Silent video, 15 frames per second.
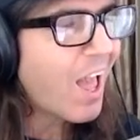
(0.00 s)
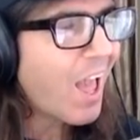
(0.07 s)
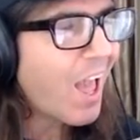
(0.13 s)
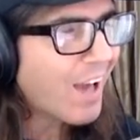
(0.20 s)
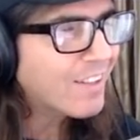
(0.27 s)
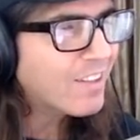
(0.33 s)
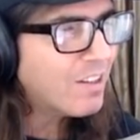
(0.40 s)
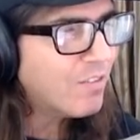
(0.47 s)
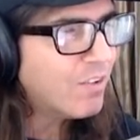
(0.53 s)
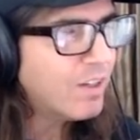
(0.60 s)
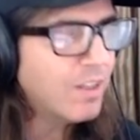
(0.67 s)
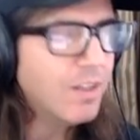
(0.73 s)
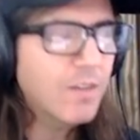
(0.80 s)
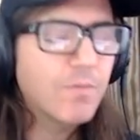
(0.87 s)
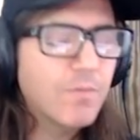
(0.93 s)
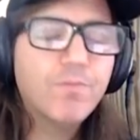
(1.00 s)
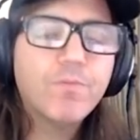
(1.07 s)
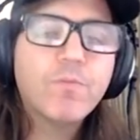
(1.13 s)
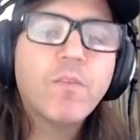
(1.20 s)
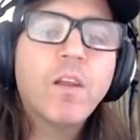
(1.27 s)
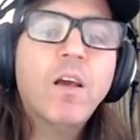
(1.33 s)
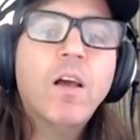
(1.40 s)
activity.
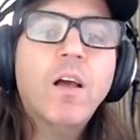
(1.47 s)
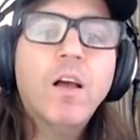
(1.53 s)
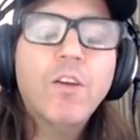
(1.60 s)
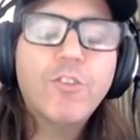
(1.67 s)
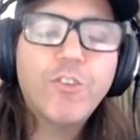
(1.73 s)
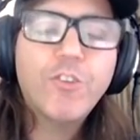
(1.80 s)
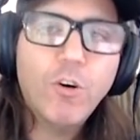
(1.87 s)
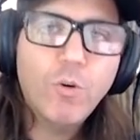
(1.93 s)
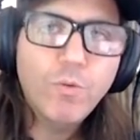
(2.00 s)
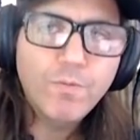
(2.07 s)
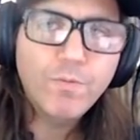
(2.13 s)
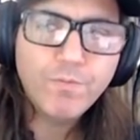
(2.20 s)
So